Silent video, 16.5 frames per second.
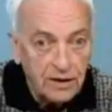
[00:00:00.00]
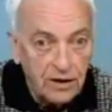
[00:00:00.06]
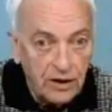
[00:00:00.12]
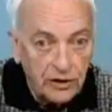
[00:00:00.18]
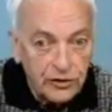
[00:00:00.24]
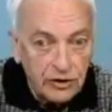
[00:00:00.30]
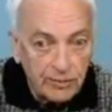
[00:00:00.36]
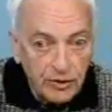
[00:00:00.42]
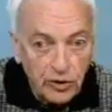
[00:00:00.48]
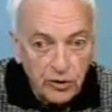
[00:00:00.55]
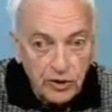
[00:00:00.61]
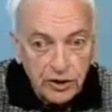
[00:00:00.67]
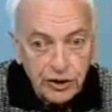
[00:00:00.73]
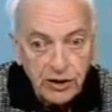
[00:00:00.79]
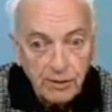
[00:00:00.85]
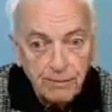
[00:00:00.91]

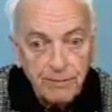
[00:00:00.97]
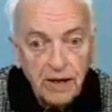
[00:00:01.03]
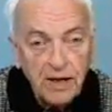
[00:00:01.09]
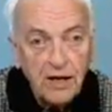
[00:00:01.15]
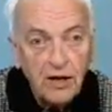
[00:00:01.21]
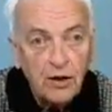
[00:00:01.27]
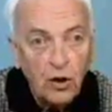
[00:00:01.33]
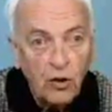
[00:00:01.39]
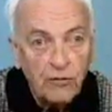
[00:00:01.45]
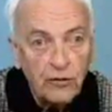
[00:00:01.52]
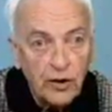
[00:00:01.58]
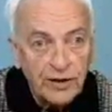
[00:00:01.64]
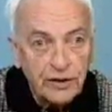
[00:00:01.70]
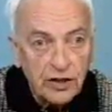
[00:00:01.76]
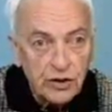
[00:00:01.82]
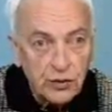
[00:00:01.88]
entrepreneurship over
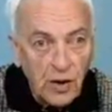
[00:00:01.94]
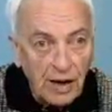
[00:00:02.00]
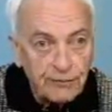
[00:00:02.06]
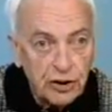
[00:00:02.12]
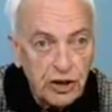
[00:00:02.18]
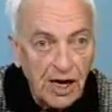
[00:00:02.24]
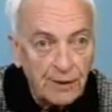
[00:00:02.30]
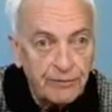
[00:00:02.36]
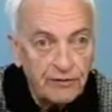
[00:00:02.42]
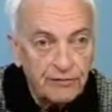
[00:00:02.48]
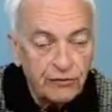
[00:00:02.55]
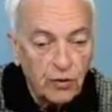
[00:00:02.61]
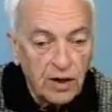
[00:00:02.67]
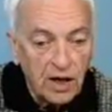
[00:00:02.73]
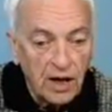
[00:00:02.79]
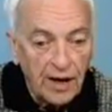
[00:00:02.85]
at the swap shop in
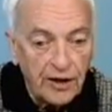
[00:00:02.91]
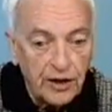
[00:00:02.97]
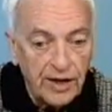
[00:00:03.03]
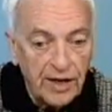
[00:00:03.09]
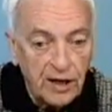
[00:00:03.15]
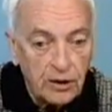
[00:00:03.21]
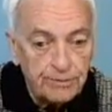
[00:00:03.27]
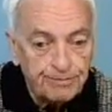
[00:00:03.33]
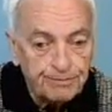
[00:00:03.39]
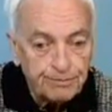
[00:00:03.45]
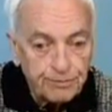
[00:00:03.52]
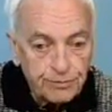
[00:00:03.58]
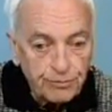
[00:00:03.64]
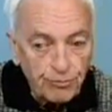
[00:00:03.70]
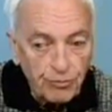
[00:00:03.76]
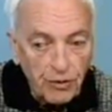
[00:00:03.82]
Fort Lauderdale.
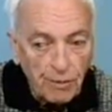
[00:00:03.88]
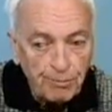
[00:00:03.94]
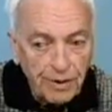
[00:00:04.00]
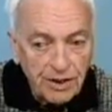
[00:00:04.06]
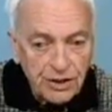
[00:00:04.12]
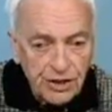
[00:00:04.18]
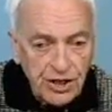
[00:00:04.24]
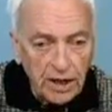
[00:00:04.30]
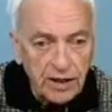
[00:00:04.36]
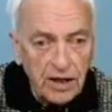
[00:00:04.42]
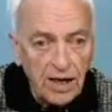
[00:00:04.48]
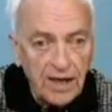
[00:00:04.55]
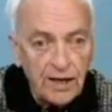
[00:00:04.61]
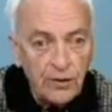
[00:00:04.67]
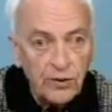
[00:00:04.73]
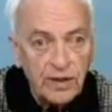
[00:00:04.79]
But
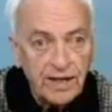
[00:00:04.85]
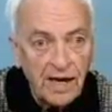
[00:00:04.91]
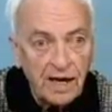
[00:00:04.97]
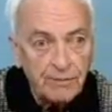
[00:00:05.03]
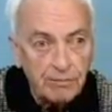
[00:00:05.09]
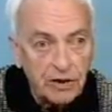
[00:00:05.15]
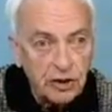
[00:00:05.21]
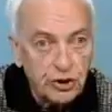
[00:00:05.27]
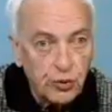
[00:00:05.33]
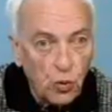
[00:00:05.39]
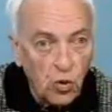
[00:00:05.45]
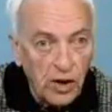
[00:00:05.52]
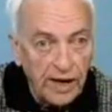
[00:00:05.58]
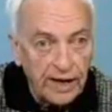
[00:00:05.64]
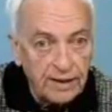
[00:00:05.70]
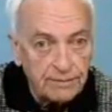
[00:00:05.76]
suddenly, without much
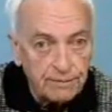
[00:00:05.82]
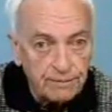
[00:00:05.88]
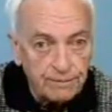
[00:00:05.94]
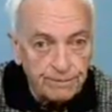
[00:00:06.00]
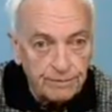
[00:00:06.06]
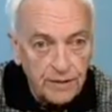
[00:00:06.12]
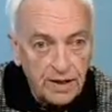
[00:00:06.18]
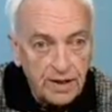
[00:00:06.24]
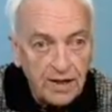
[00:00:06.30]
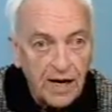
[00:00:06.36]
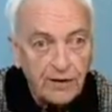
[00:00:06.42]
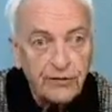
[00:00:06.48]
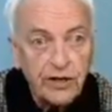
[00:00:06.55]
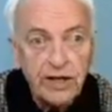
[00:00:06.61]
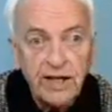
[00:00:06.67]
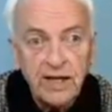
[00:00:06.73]
warning,
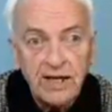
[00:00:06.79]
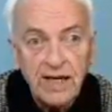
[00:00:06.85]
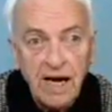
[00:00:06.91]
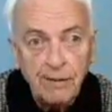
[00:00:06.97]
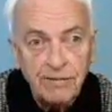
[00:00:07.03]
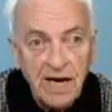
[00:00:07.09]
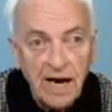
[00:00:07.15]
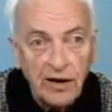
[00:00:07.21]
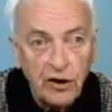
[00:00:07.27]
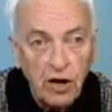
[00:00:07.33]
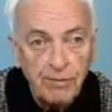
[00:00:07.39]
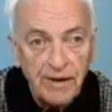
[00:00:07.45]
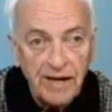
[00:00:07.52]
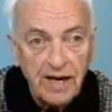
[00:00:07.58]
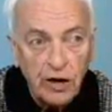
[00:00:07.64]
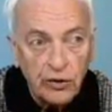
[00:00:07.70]
everything came down on
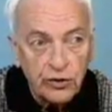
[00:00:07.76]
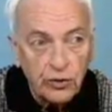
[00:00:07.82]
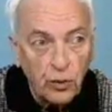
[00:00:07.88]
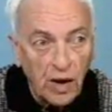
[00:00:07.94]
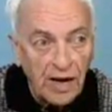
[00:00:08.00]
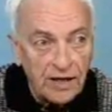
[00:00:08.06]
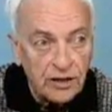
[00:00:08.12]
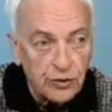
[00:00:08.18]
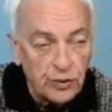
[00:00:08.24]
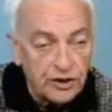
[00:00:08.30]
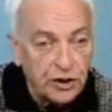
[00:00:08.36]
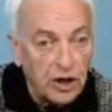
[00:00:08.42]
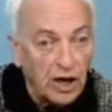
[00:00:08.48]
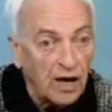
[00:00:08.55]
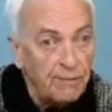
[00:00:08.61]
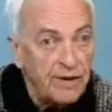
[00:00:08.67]
me health-wise, which
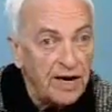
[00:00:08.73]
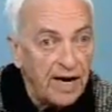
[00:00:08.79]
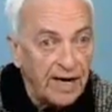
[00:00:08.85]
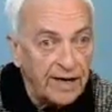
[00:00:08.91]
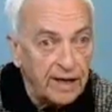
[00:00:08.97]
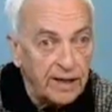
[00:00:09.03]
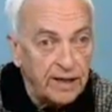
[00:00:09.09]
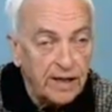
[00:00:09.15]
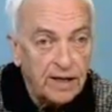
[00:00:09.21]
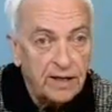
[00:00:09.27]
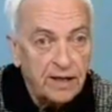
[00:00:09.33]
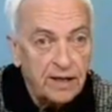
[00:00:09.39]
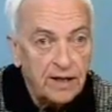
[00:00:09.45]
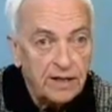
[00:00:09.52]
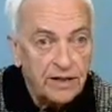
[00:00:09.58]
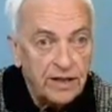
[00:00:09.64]
eliminated
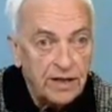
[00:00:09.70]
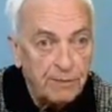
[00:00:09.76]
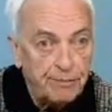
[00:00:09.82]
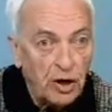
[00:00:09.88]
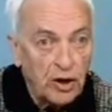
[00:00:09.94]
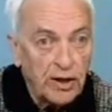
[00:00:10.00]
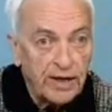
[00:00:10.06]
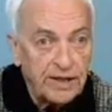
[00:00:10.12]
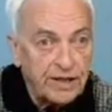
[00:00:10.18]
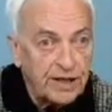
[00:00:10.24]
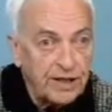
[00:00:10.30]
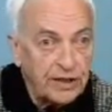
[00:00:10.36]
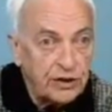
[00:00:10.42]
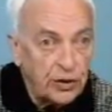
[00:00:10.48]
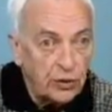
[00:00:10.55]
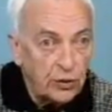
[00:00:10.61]
the
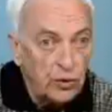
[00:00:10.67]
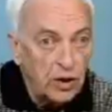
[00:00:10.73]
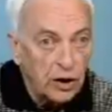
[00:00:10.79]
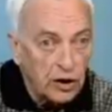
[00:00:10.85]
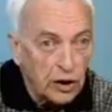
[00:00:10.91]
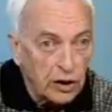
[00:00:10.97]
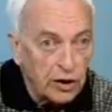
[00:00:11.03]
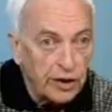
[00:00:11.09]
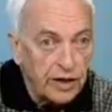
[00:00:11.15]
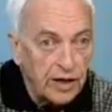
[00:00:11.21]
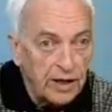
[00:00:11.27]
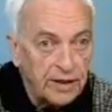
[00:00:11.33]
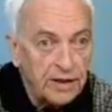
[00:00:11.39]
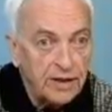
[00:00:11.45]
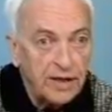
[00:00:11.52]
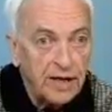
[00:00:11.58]
ability to earn
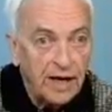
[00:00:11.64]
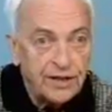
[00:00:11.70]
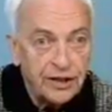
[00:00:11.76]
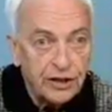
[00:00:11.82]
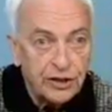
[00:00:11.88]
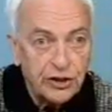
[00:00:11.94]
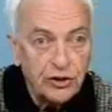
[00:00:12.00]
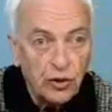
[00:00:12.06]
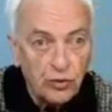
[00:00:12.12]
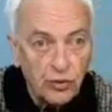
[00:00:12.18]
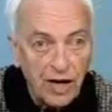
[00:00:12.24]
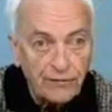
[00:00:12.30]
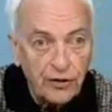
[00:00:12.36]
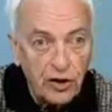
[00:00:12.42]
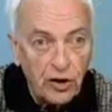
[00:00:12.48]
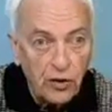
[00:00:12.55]
additional
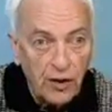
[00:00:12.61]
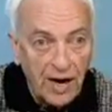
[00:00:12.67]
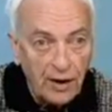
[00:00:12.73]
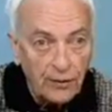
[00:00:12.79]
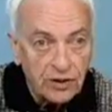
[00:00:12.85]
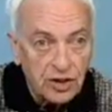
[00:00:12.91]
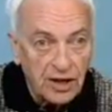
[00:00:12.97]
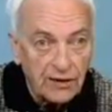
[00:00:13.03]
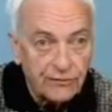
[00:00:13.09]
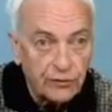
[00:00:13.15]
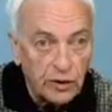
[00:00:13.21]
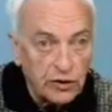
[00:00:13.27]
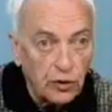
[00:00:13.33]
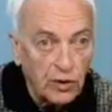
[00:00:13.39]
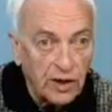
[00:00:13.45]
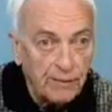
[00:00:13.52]
revenue, and I was left
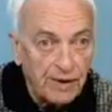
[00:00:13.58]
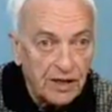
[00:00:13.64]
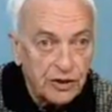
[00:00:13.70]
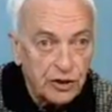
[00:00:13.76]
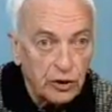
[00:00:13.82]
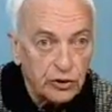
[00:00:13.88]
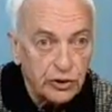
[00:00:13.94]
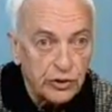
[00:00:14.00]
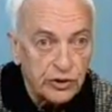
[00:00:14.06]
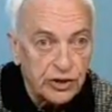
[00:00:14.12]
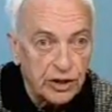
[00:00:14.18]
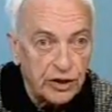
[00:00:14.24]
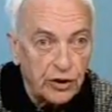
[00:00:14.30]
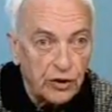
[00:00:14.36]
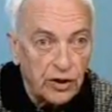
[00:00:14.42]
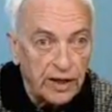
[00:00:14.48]
with only my Social
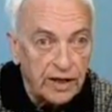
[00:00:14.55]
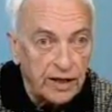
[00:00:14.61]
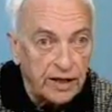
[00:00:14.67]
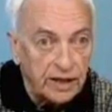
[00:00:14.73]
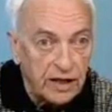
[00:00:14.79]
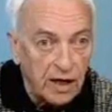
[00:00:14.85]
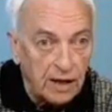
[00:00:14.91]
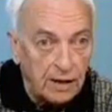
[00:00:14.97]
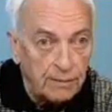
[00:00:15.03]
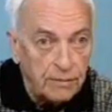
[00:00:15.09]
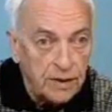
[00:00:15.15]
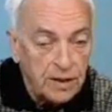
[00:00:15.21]
Security income.